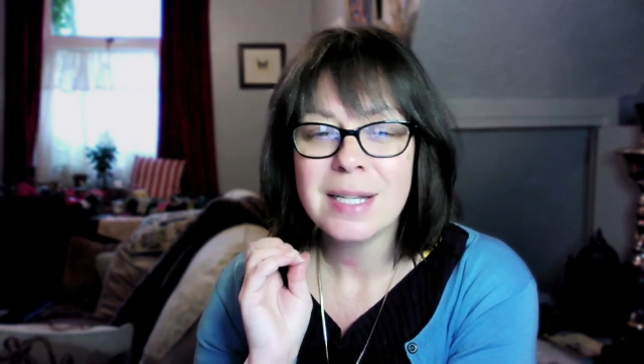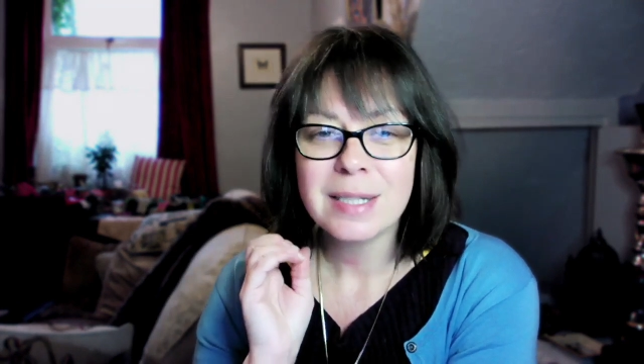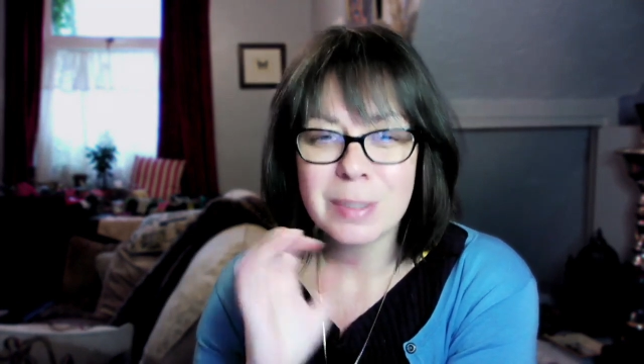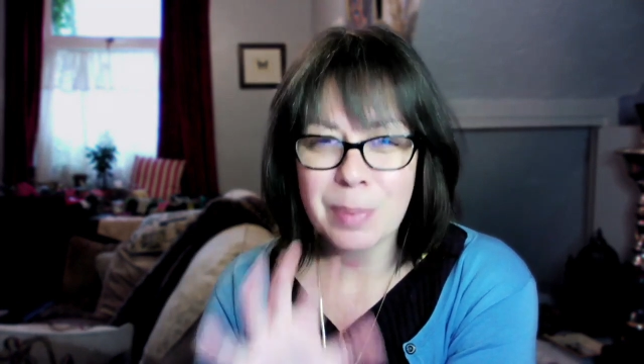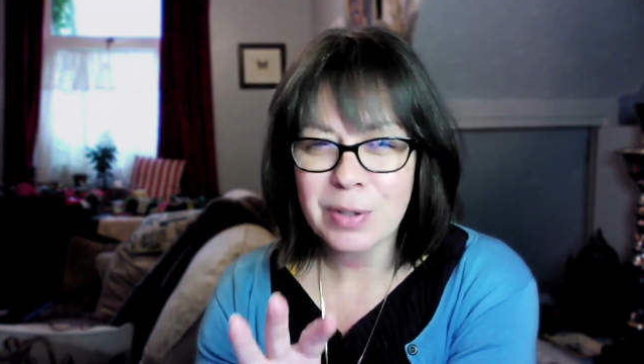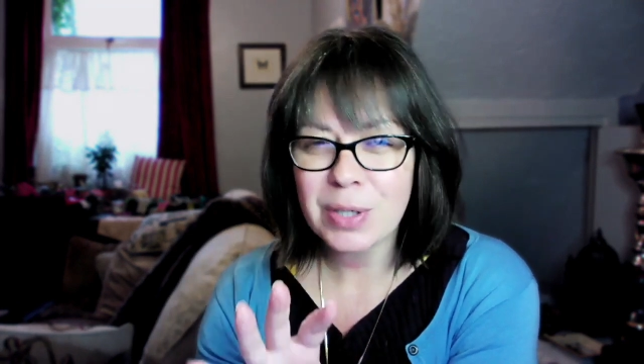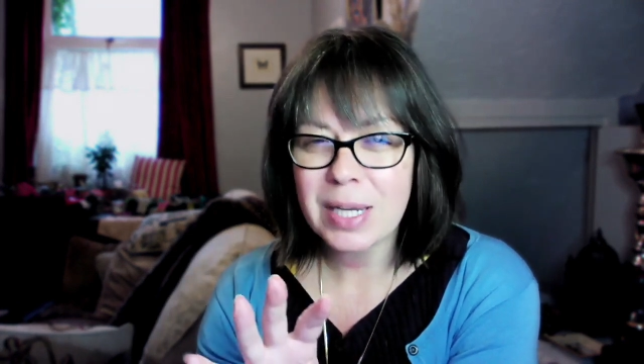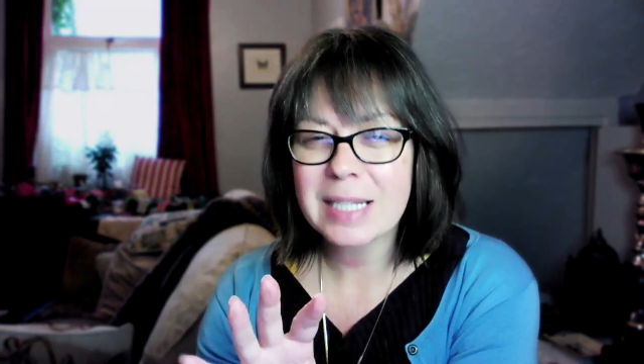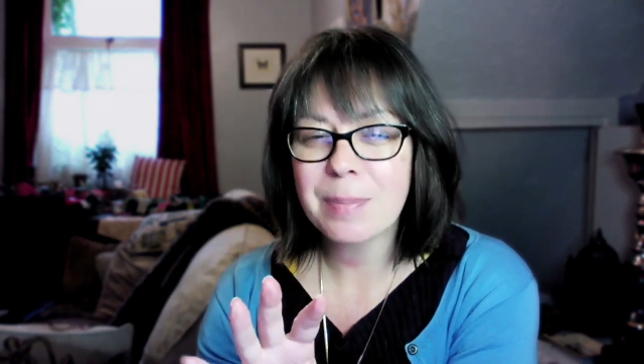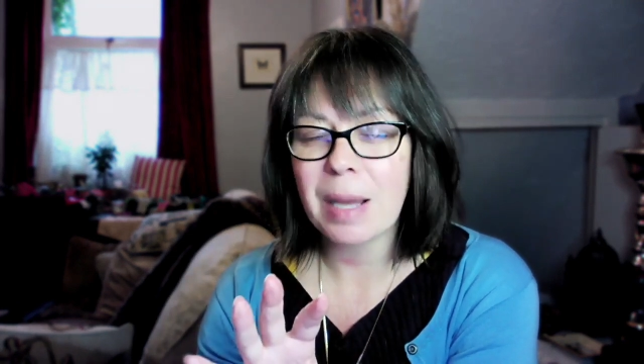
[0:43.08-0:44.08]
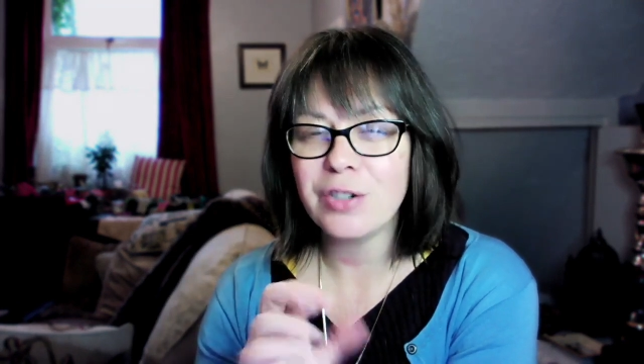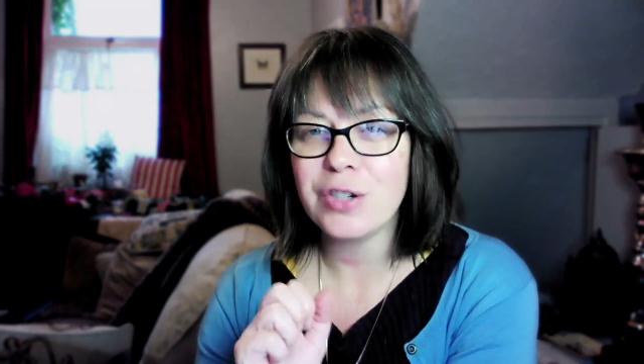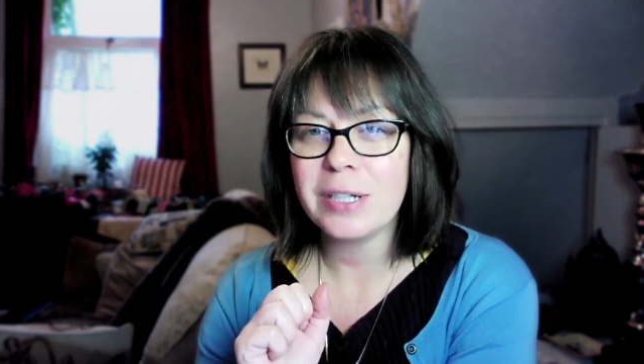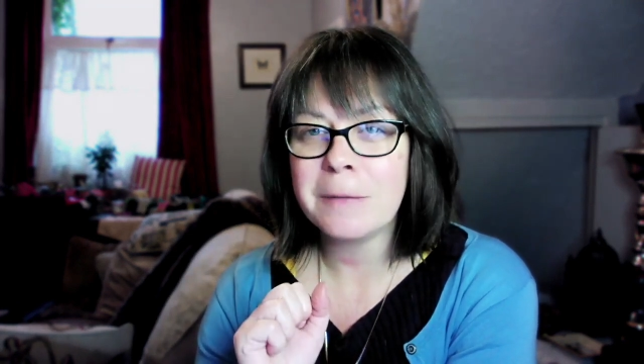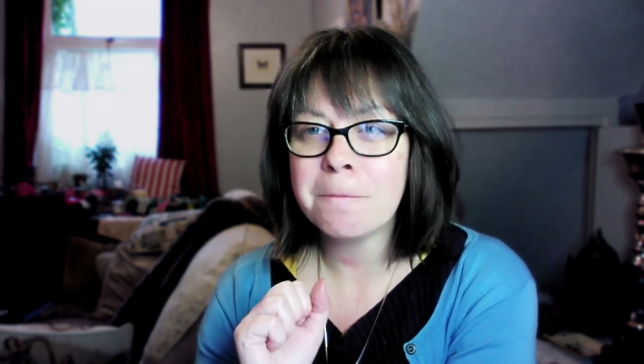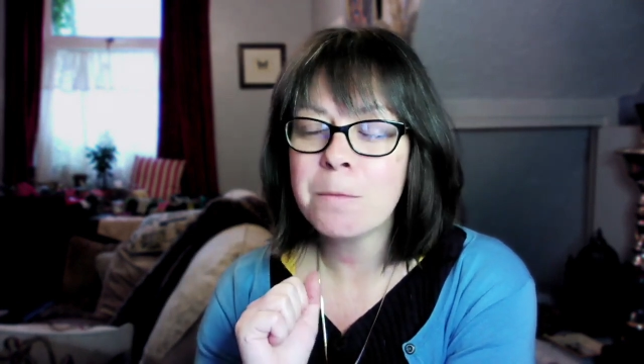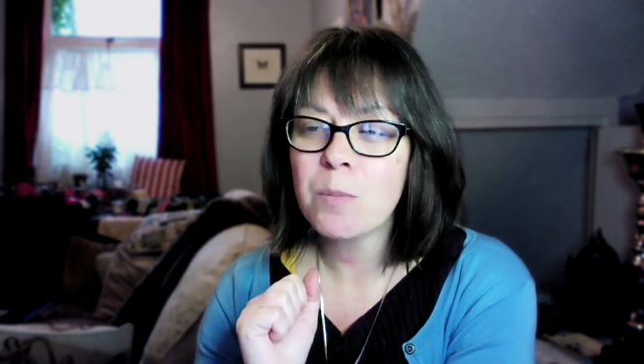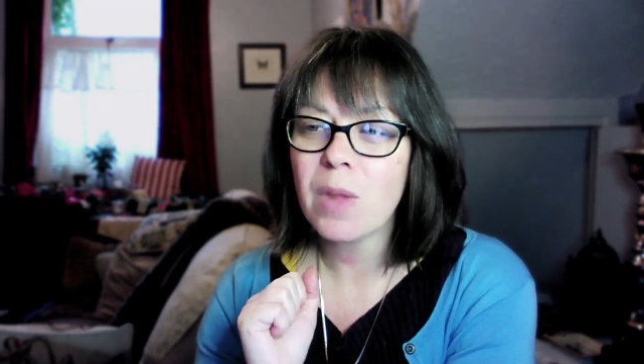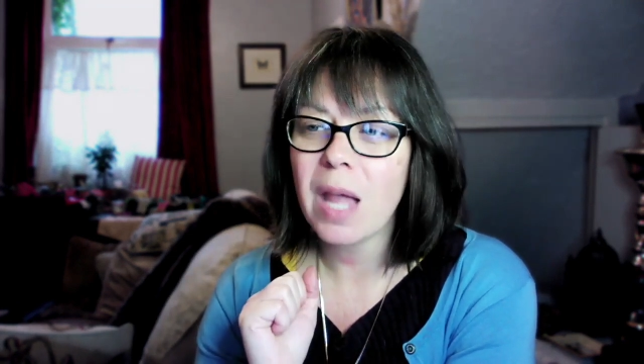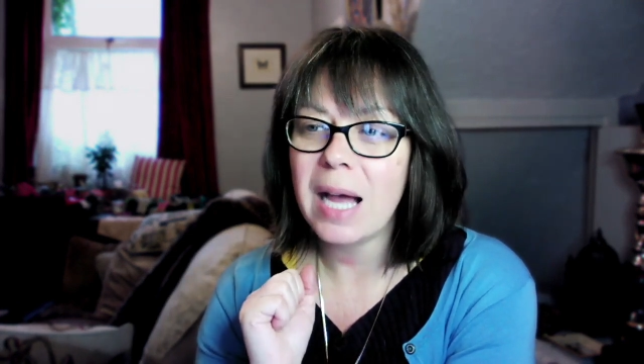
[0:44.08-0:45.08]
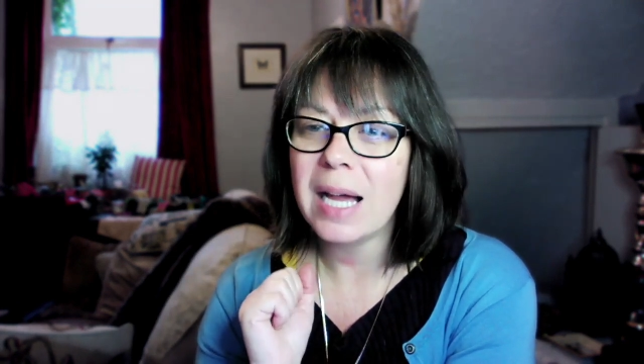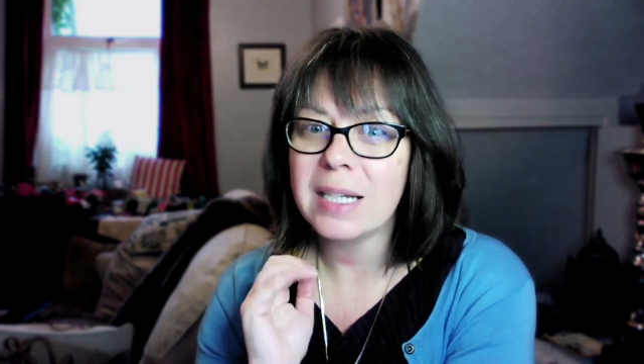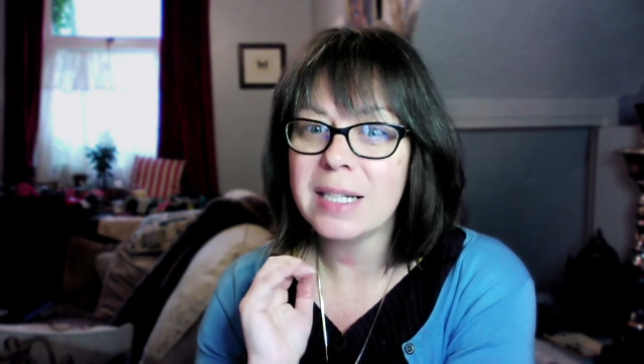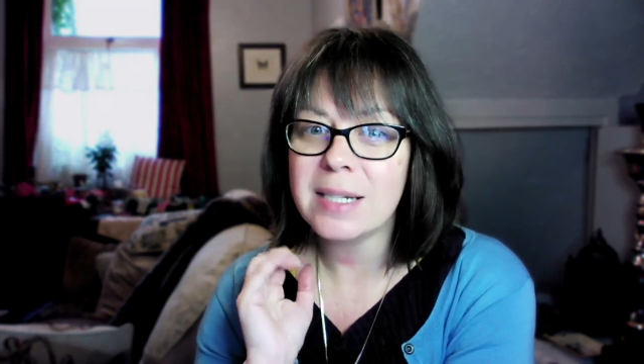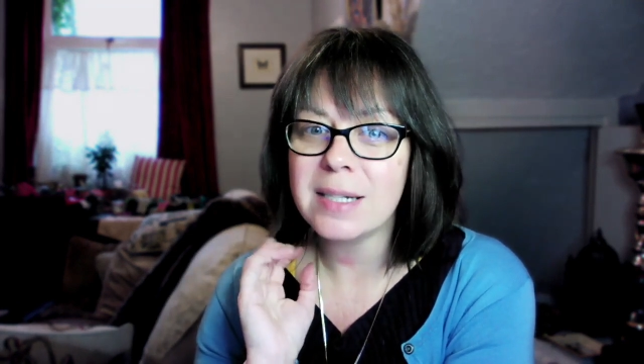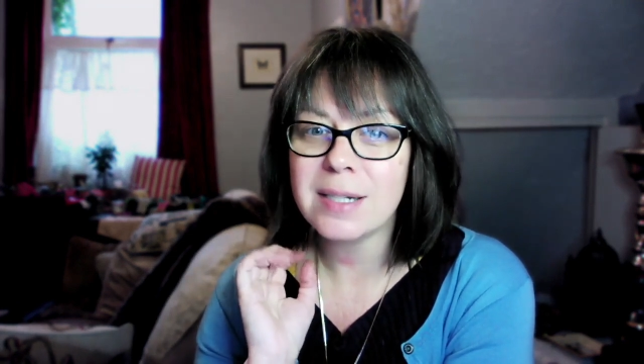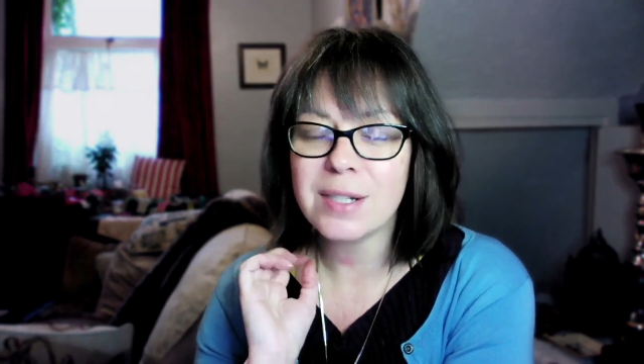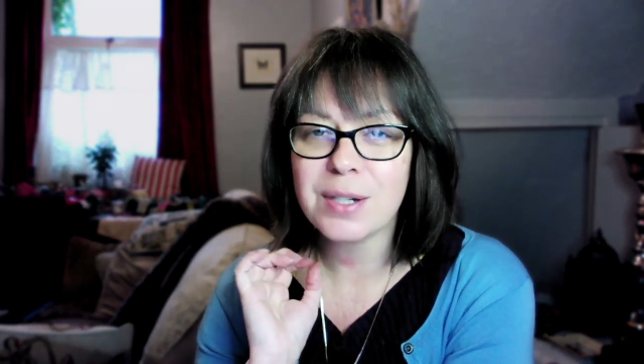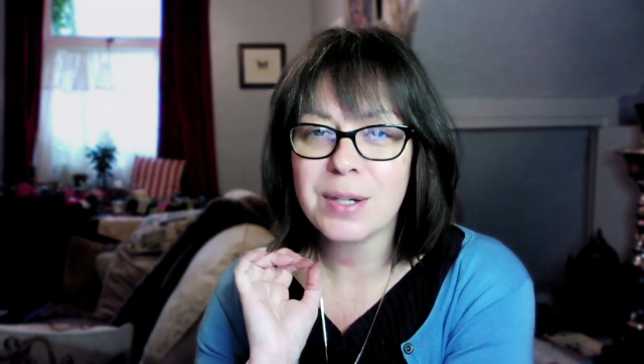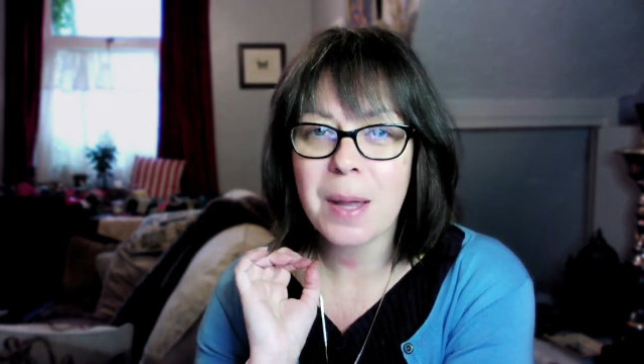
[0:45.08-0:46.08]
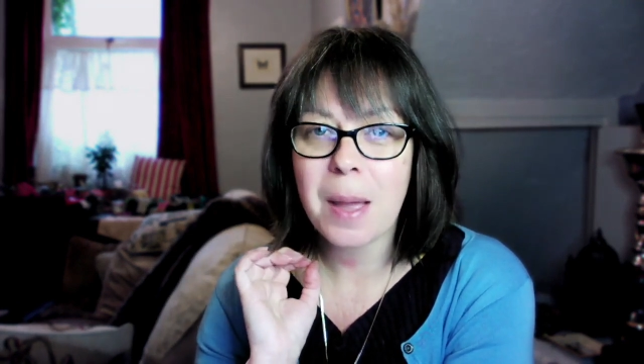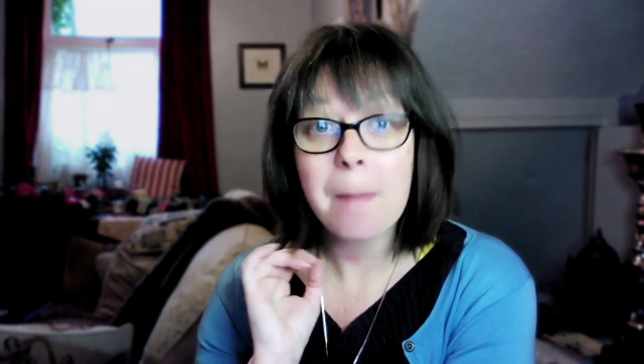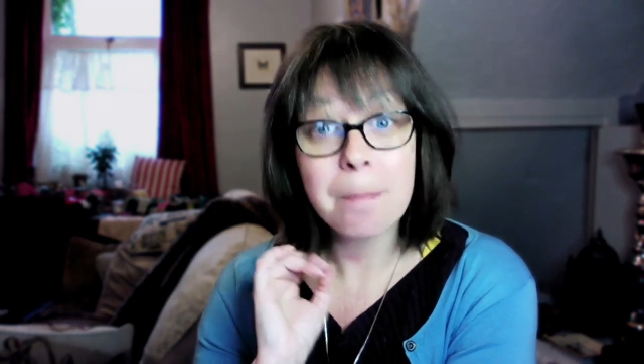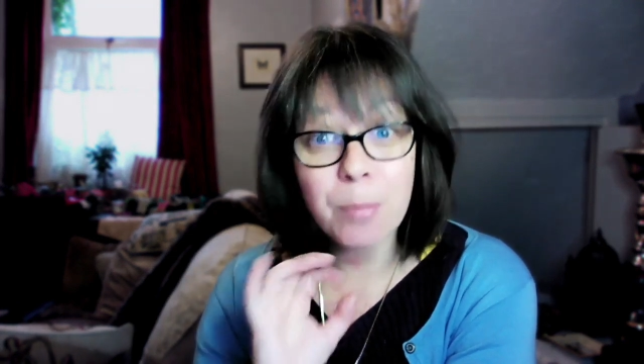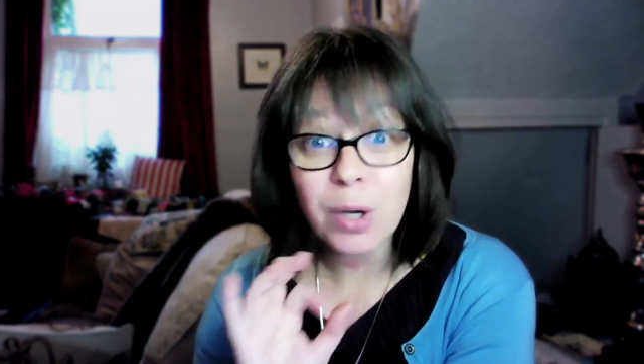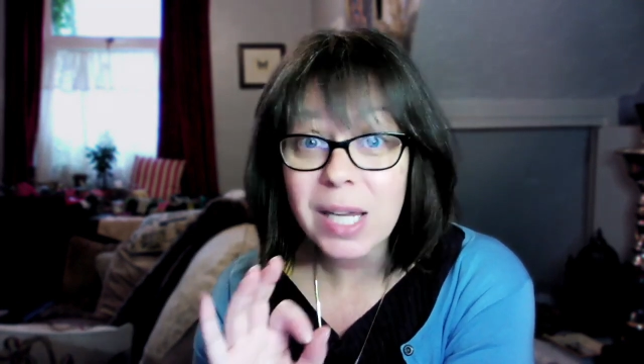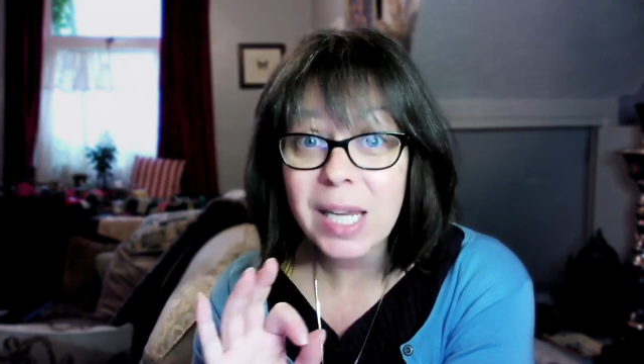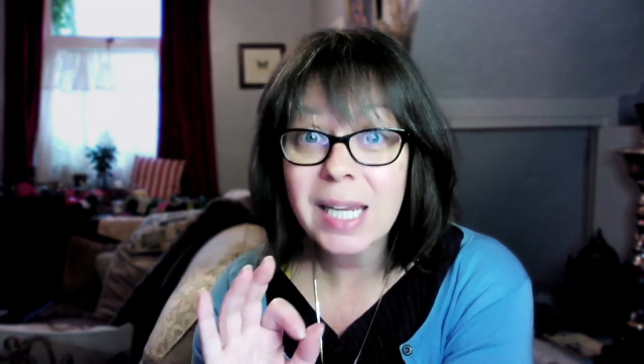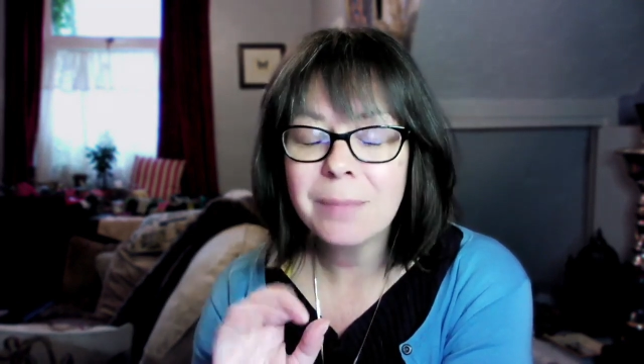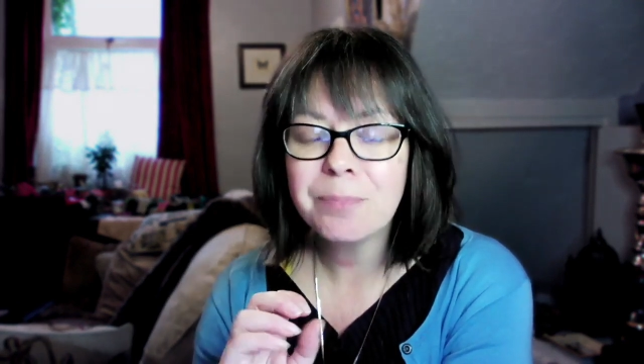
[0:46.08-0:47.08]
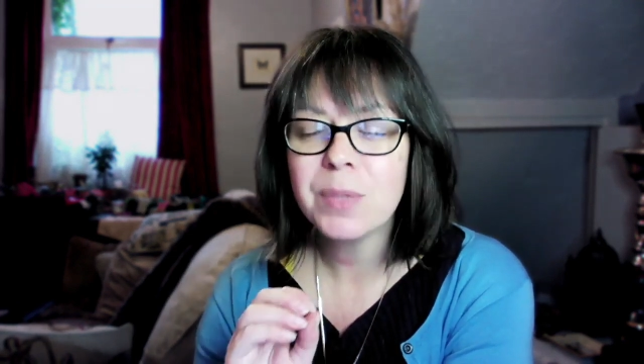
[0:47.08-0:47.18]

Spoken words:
spiritual expansion and money